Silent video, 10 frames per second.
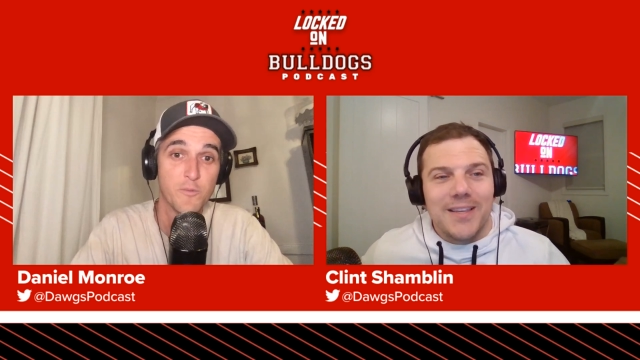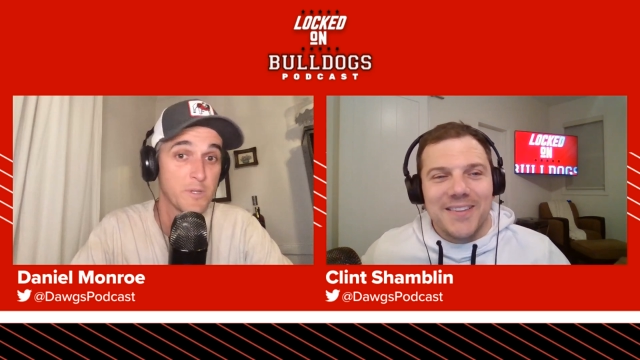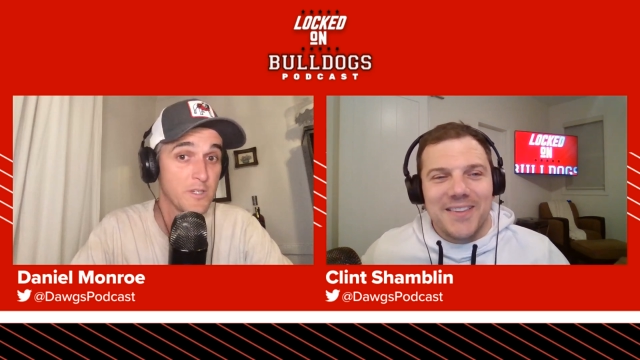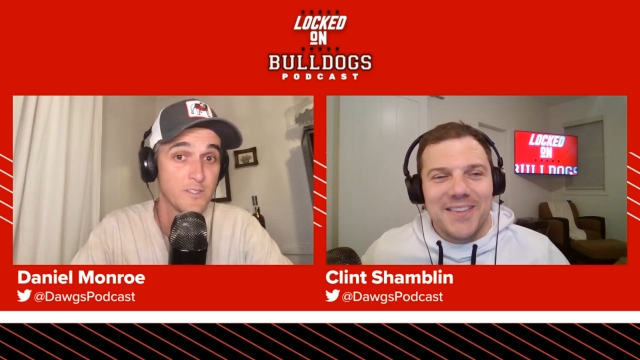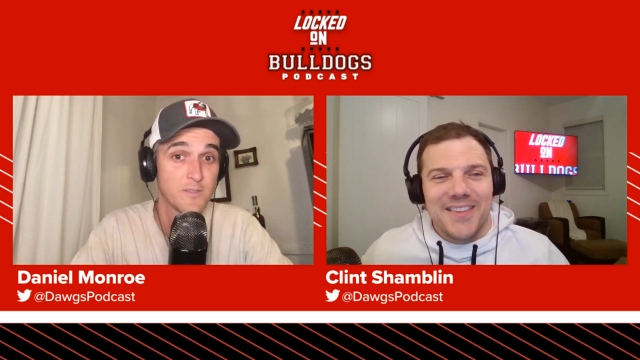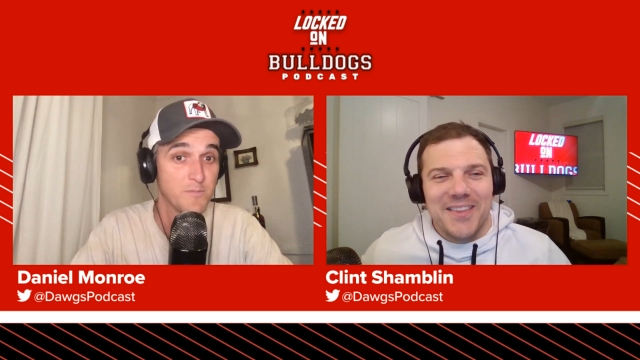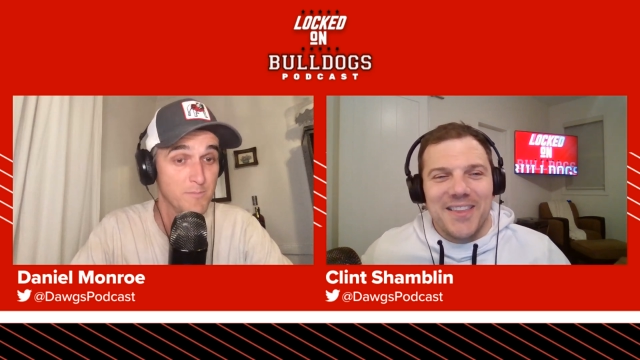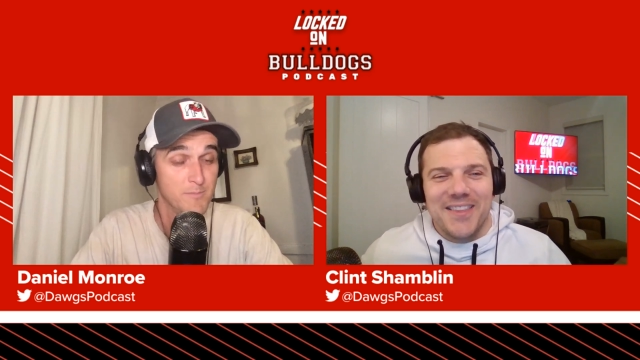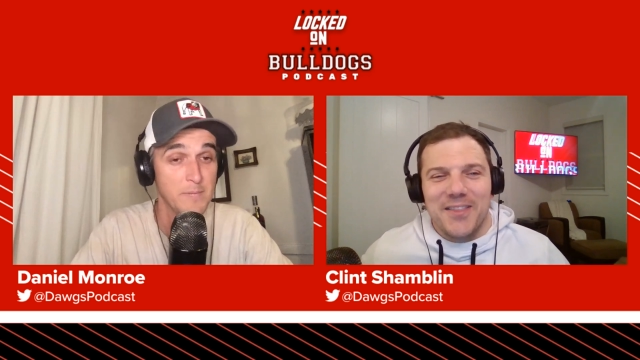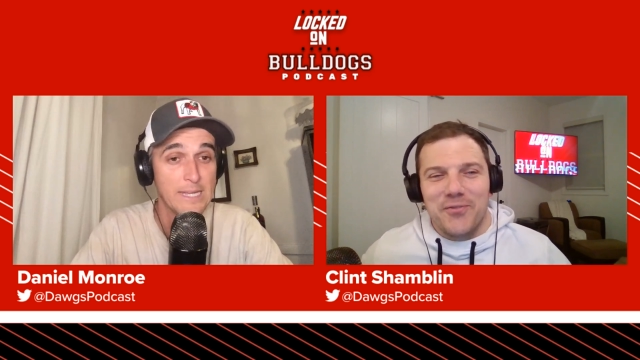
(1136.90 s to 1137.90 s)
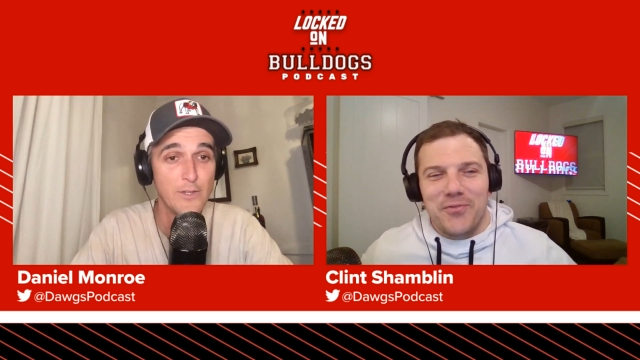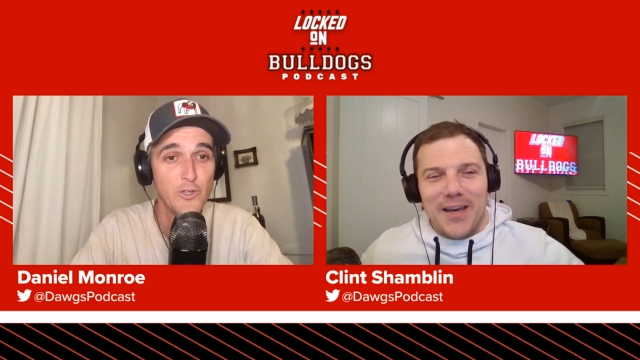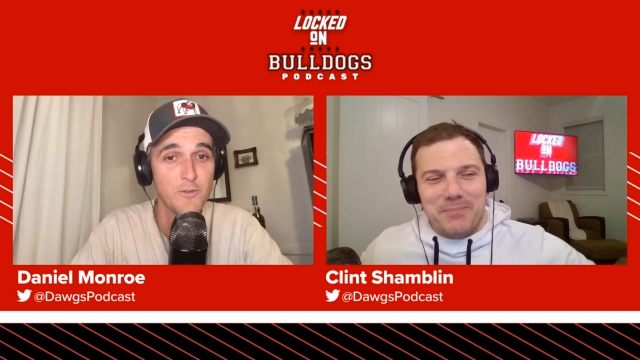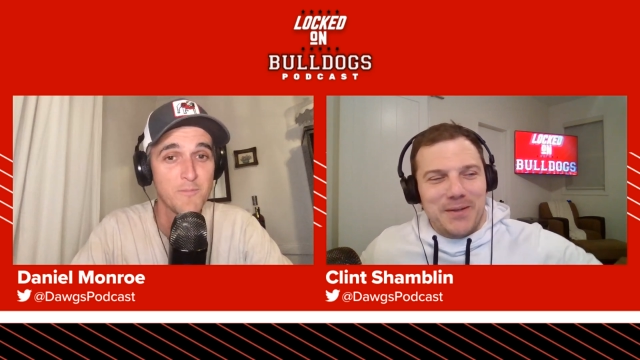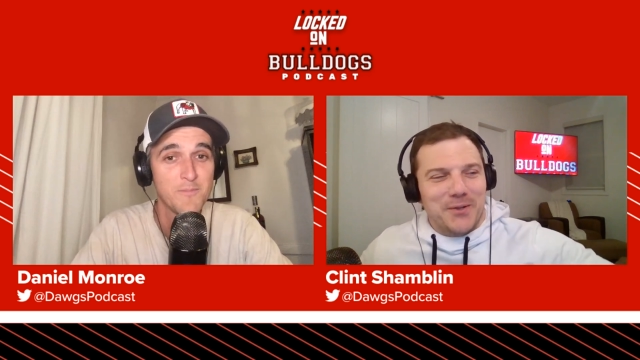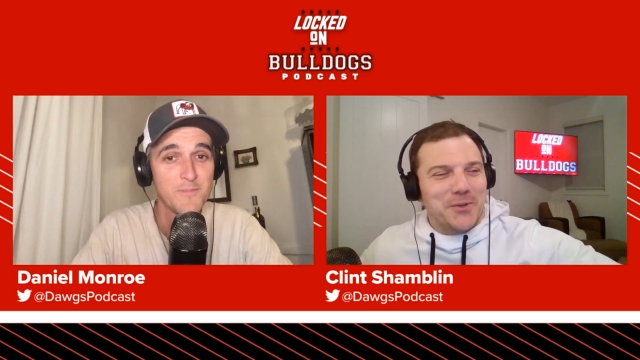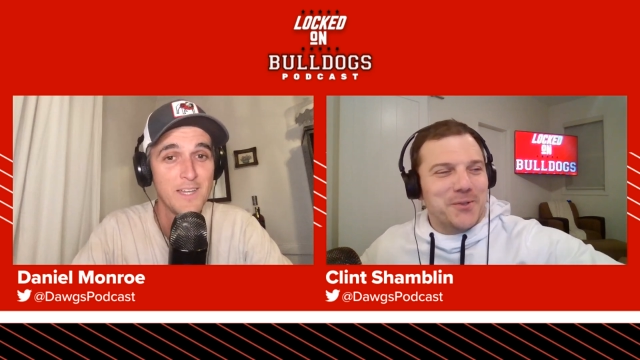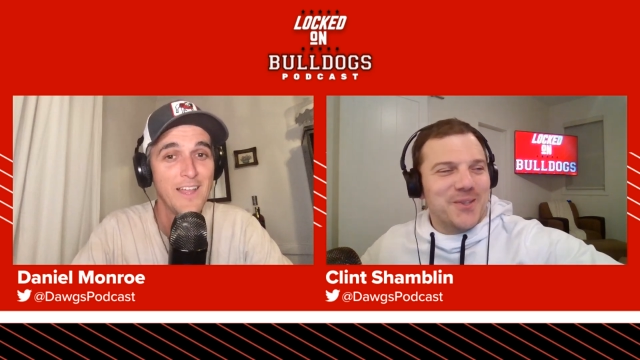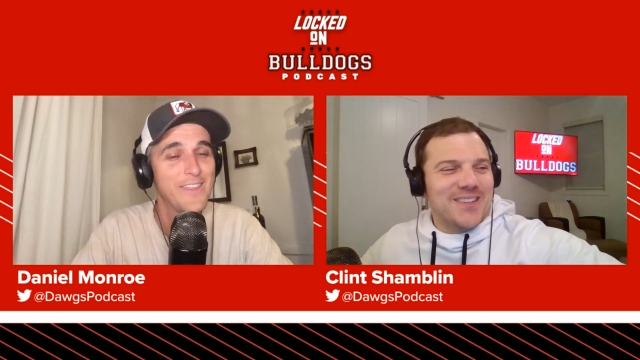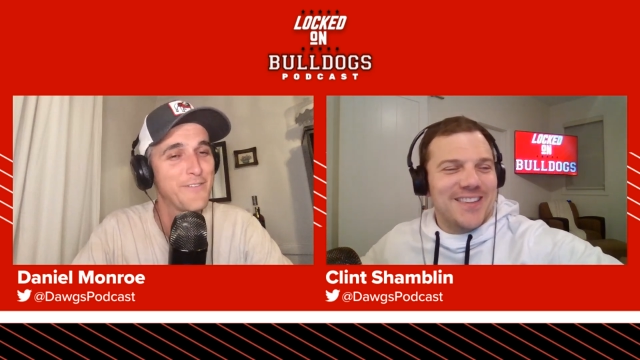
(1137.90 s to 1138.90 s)
Speaker 1: because many the do. vapid
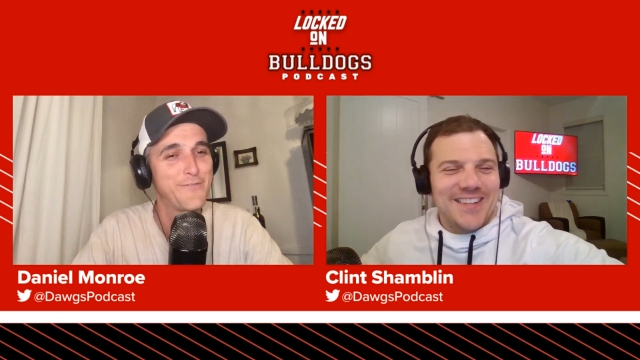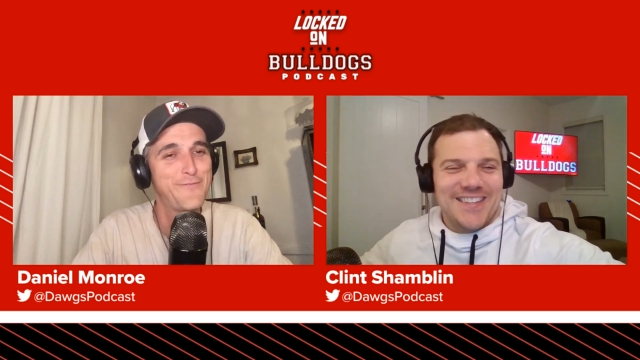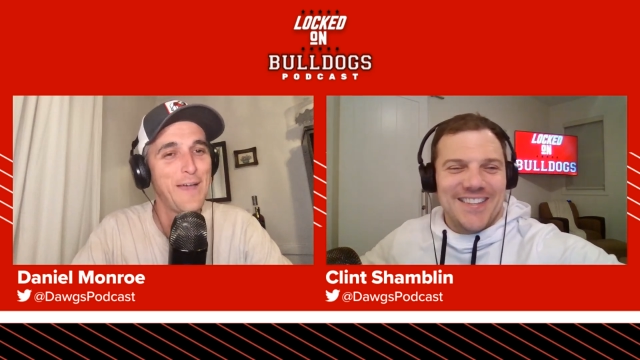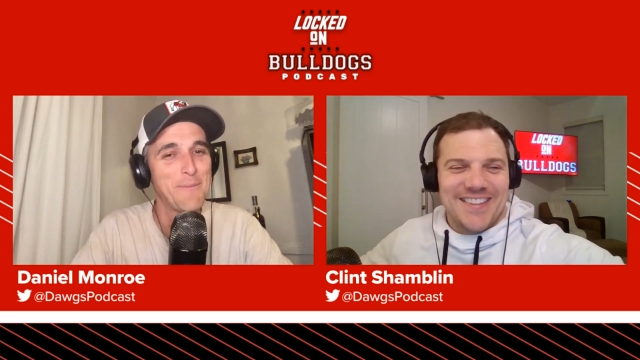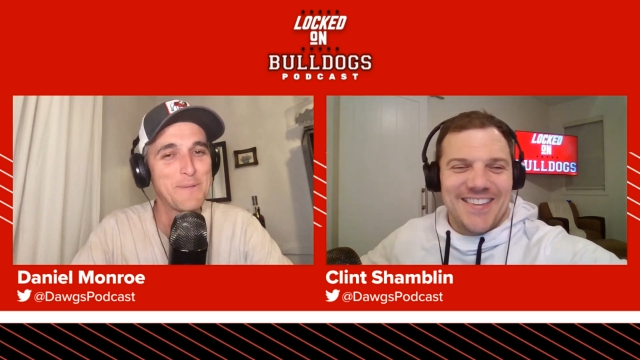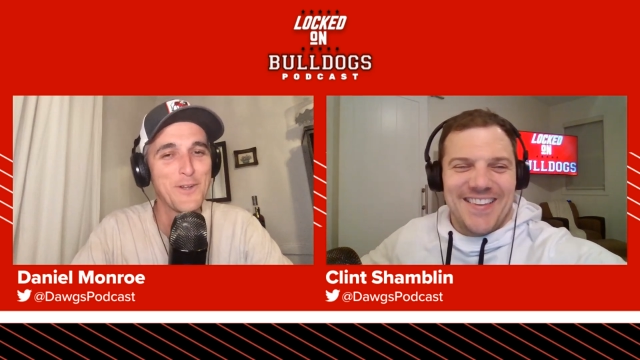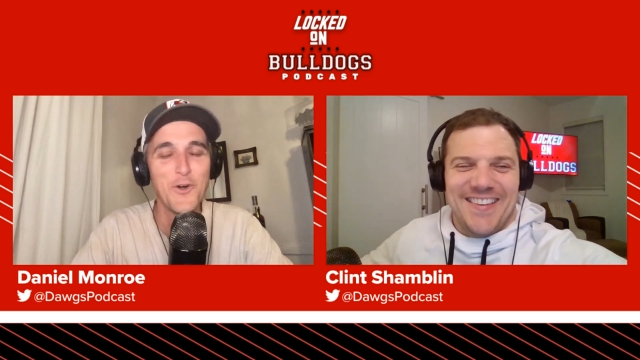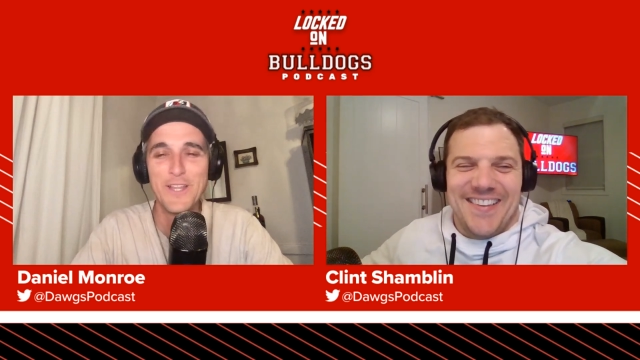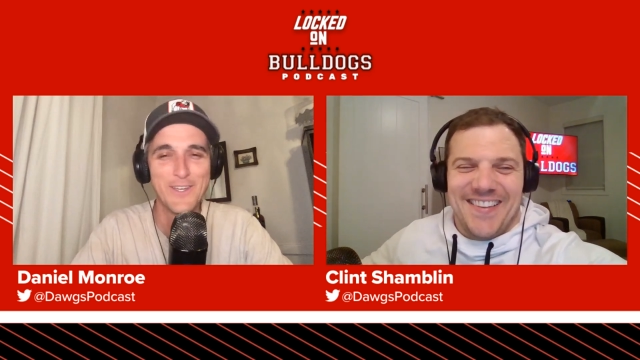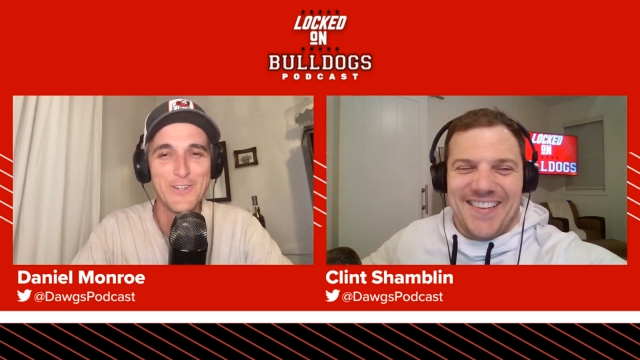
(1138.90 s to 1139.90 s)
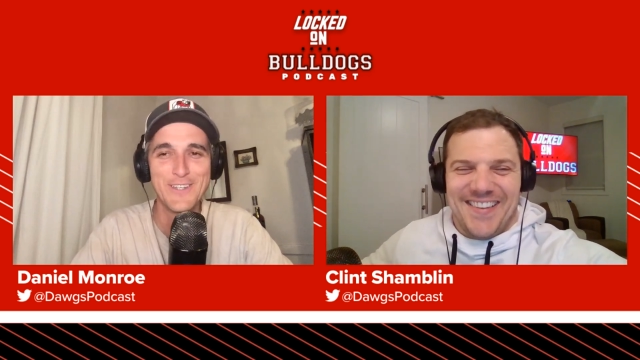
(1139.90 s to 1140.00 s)
hole. The vapid hole. I couldn't